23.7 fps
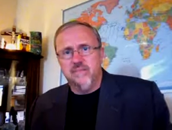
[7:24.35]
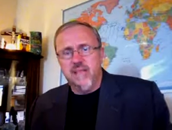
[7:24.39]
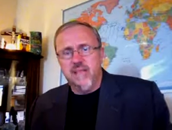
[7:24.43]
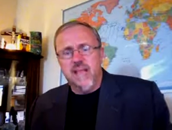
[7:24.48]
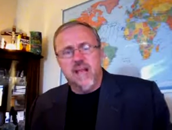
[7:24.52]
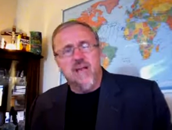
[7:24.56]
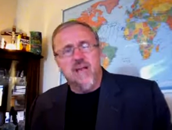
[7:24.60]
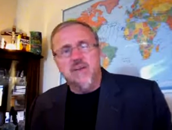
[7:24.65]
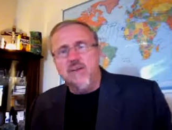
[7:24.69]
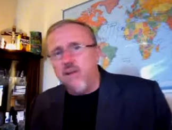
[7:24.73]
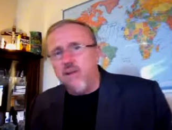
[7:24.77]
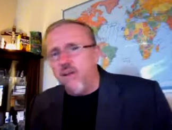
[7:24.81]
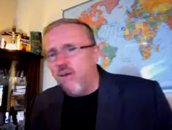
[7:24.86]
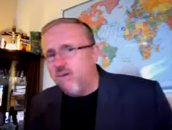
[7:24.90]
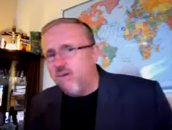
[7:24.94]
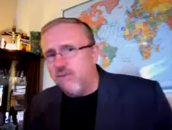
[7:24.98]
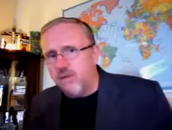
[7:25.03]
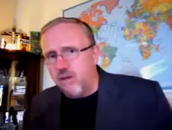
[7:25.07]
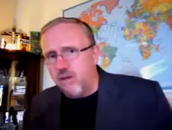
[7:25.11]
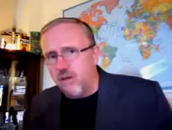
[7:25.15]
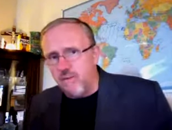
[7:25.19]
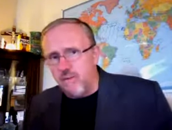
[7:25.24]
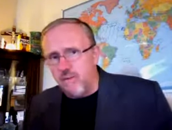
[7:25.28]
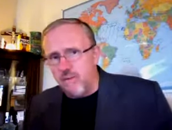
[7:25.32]
How
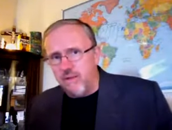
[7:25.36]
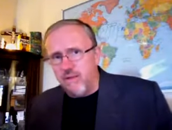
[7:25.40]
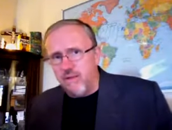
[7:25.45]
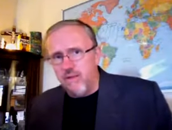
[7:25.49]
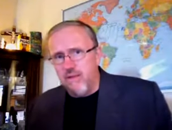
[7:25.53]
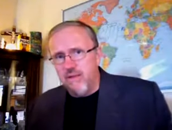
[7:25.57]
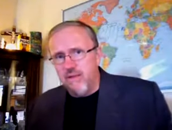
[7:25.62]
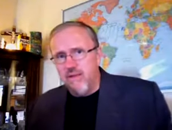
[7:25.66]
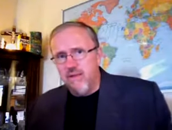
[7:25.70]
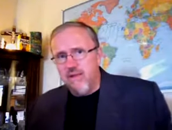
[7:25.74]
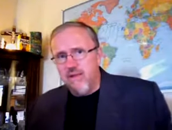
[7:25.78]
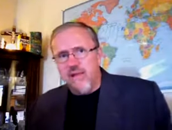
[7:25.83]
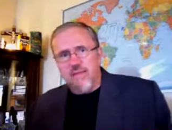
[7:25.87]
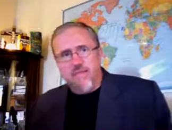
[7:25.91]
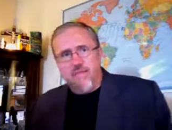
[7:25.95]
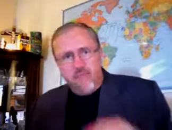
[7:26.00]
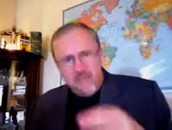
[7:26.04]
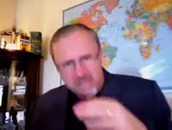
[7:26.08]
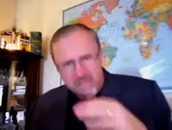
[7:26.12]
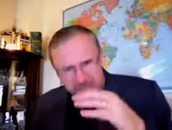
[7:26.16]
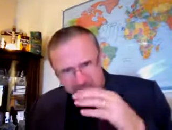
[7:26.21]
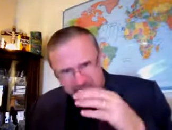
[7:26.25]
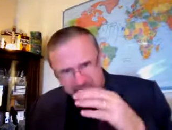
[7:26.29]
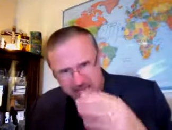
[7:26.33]
close are we? Have
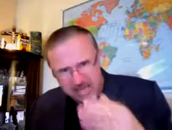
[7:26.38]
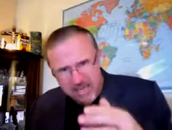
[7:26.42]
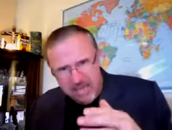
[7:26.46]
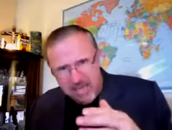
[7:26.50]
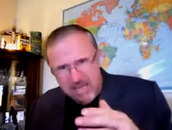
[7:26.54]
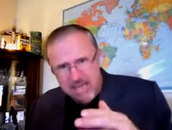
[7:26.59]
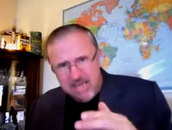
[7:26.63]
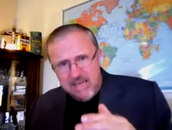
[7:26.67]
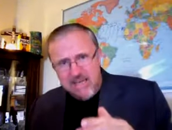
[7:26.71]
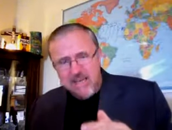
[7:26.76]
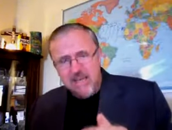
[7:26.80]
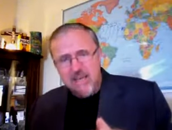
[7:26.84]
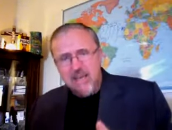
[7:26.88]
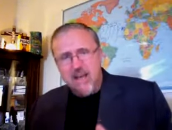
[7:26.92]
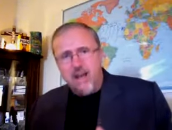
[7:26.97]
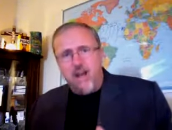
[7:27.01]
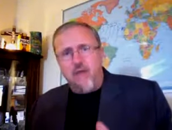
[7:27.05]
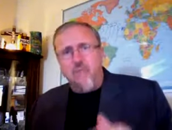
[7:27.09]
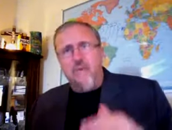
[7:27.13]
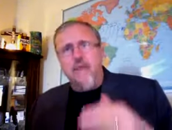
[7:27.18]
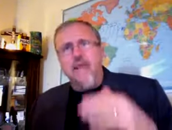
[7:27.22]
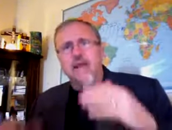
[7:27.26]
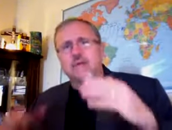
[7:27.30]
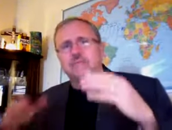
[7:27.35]
we seen?
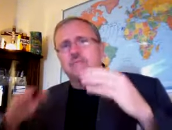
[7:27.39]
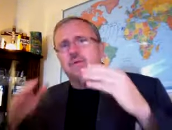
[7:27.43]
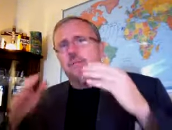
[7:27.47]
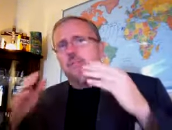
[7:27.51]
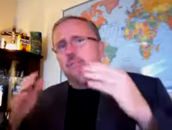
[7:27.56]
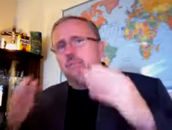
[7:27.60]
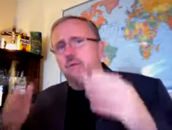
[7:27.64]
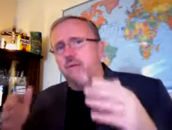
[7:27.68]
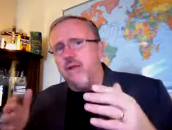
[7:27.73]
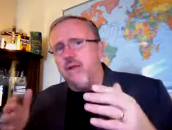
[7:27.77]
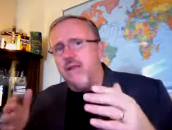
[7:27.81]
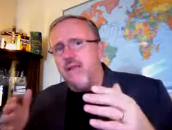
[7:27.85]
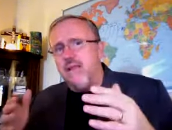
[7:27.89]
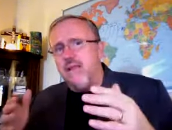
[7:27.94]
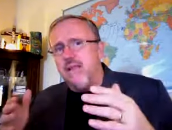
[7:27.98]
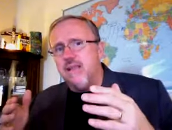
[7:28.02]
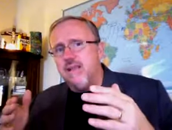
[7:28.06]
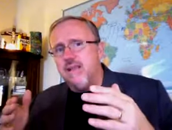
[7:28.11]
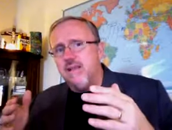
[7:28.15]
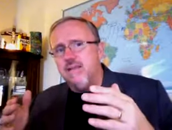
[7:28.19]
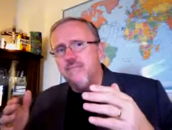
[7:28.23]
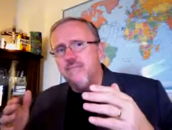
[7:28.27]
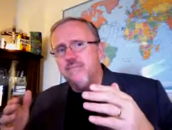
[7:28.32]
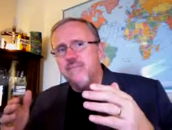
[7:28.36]
Are we on the brink
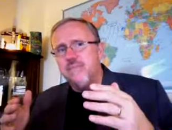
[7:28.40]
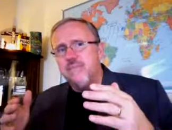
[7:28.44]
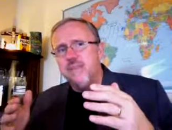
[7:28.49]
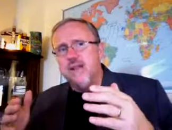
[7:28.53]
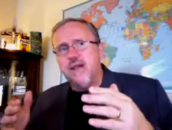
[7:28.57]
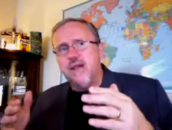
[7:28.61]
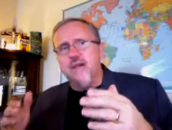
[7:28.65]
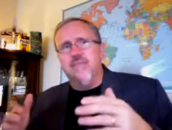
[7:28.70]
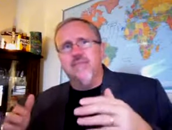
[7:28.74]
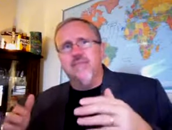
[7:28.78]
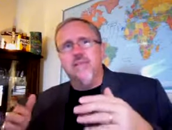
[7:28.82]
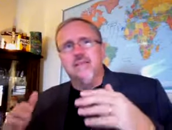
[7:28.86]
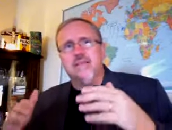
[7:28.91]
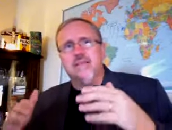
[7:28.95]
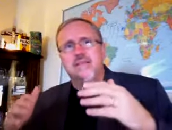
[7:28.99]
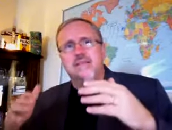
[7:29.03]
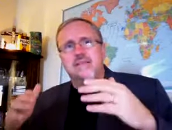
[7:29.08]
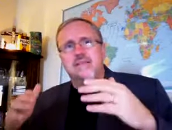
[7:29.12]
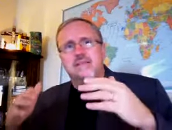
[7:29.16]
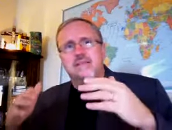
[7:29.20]
of the